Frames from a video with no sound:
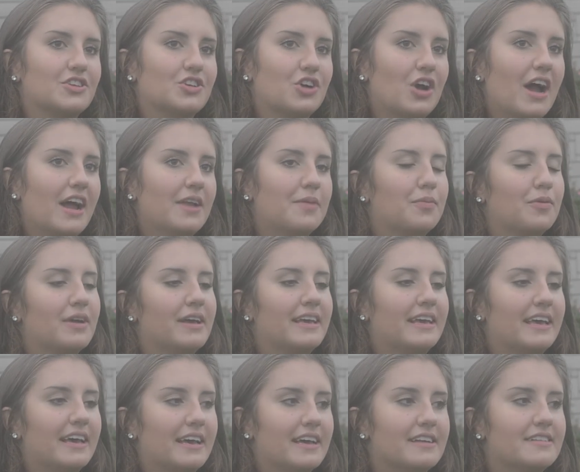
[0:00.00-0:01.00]
try to bring
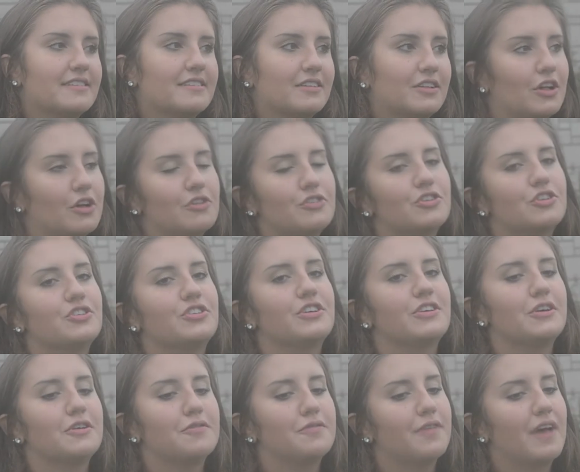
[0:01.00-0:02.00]
kids closer to
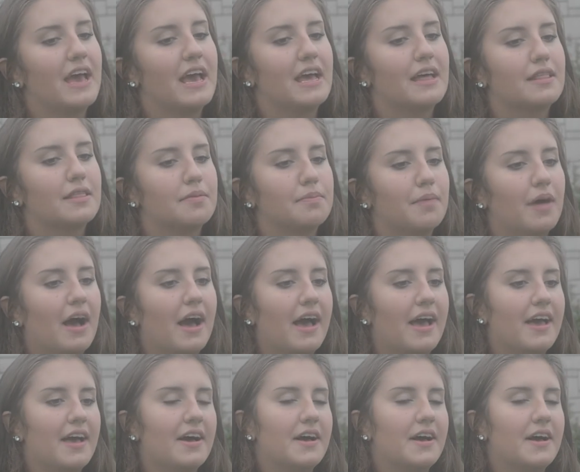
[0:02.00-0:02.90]
their faith by